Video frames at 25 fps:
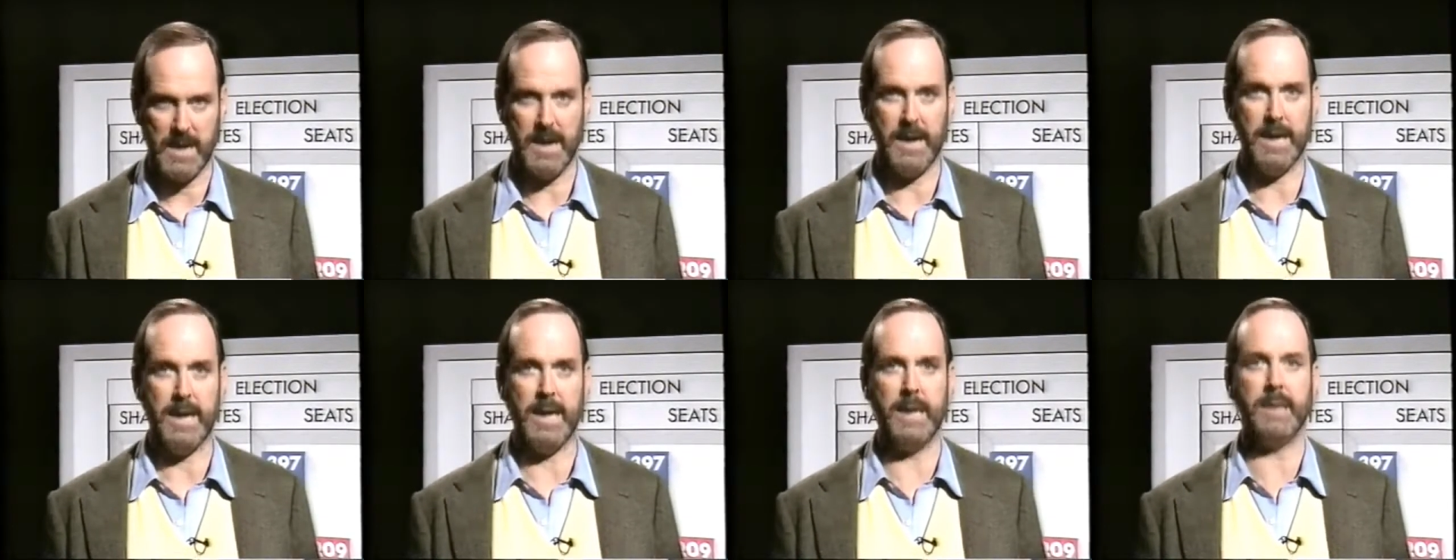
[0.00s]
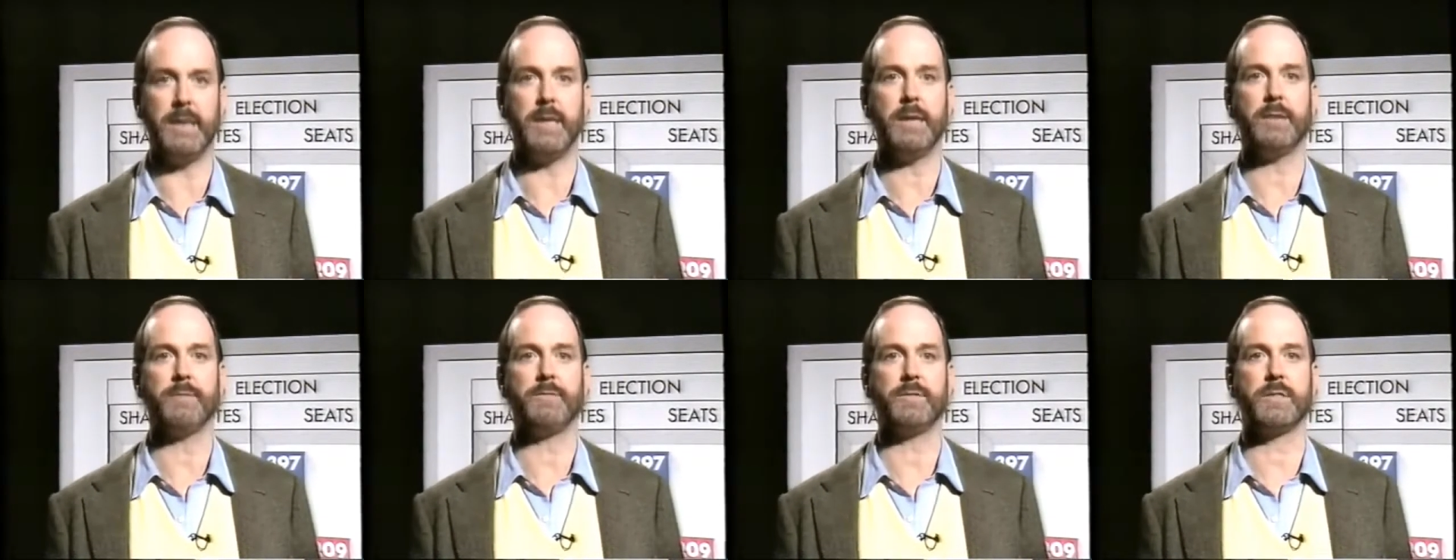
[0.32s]
are
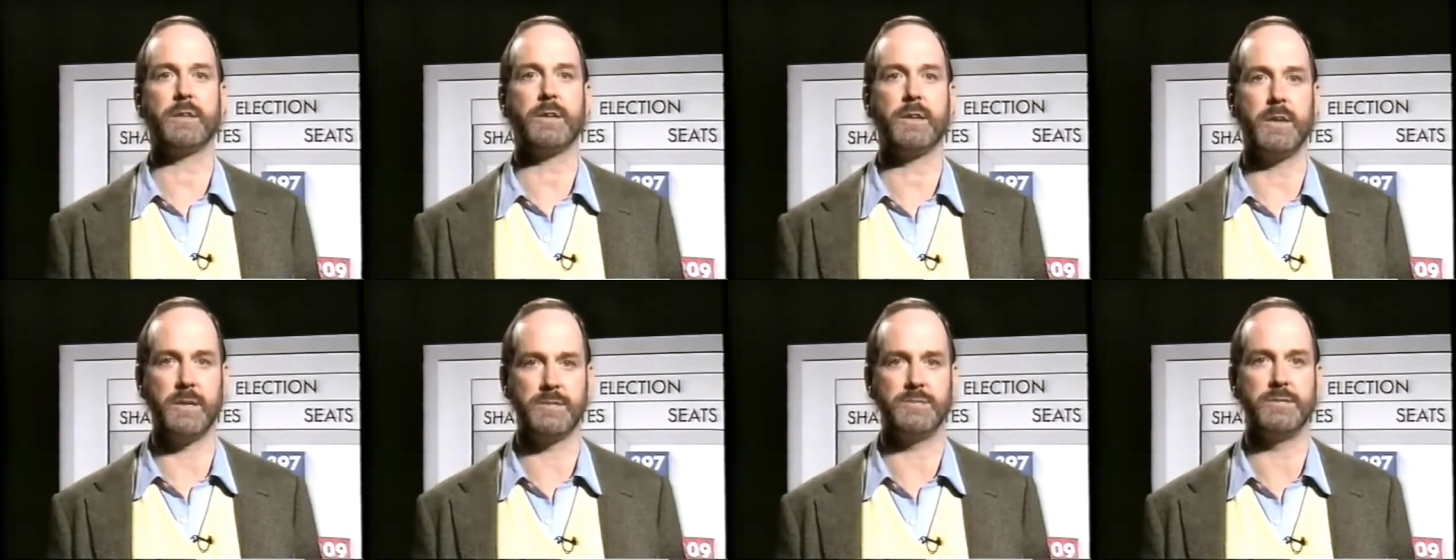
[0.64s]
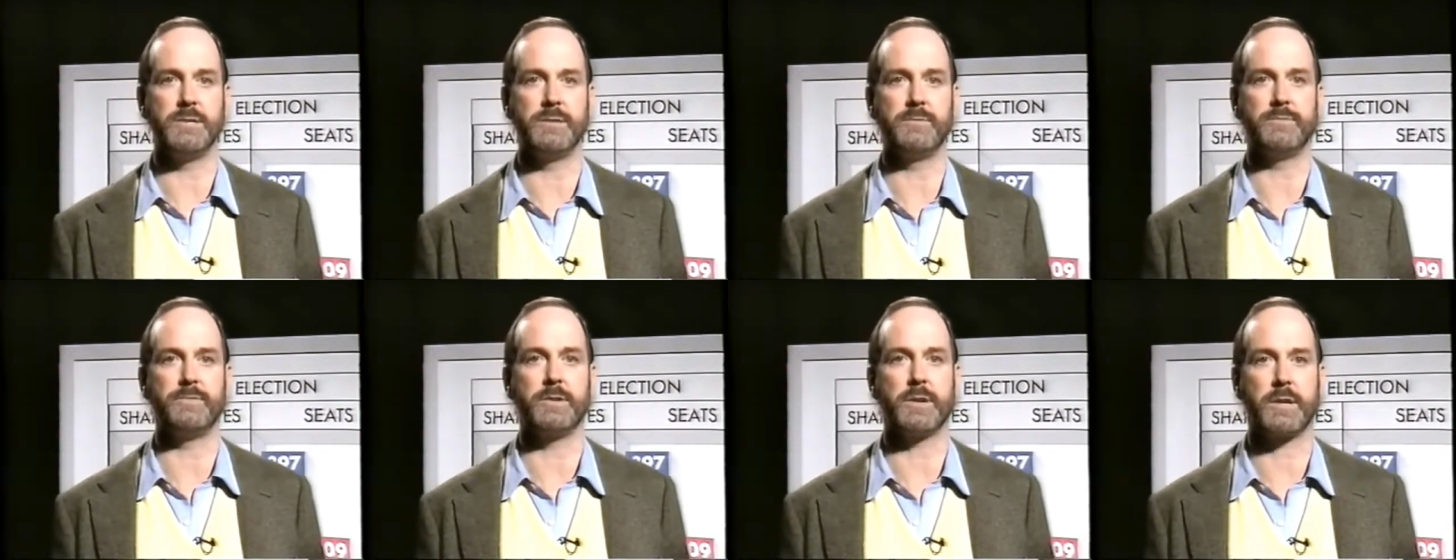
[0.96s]
heading for the
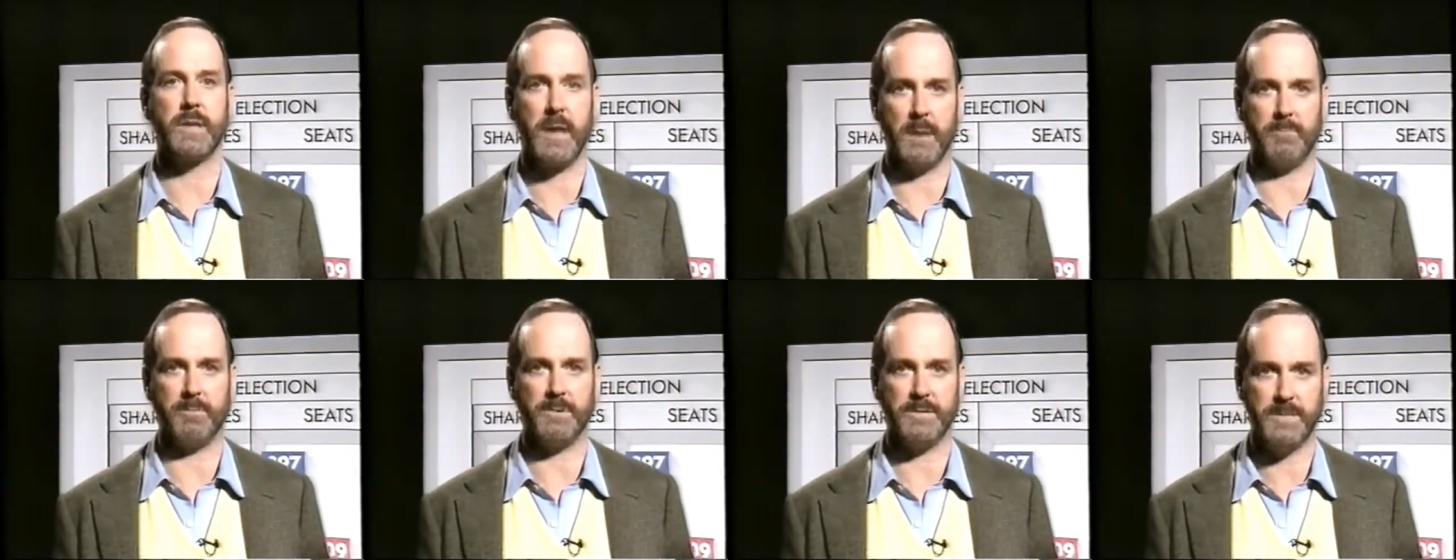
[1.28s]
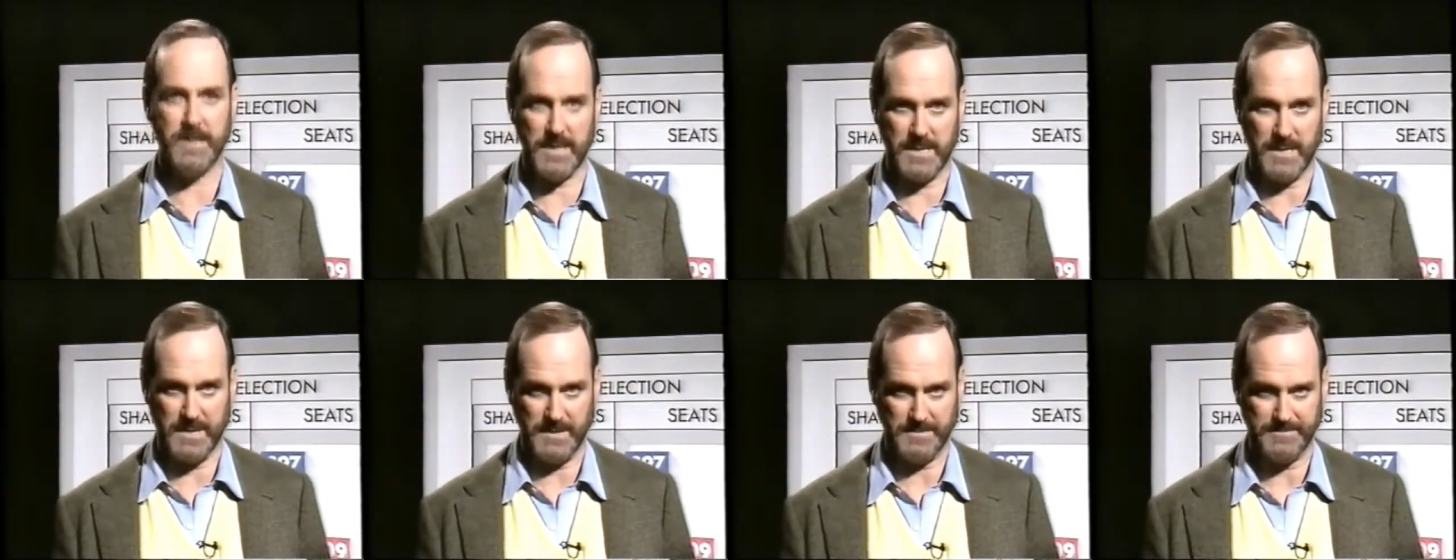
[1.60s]
kitchen for a cup
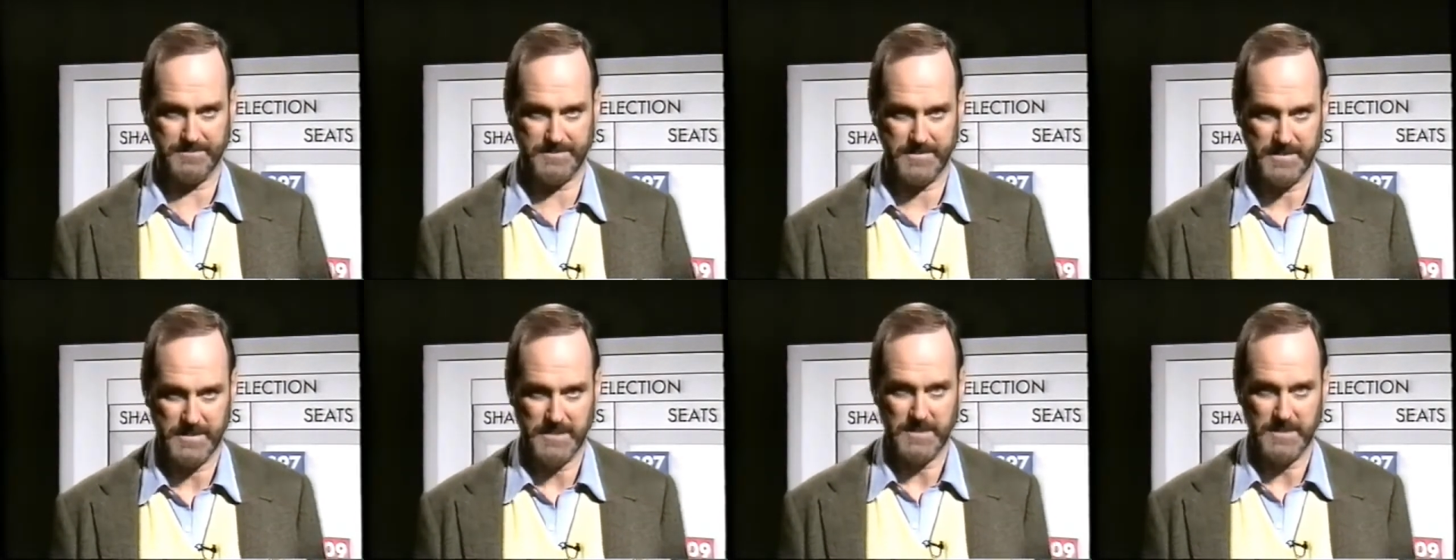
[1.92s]
of tea.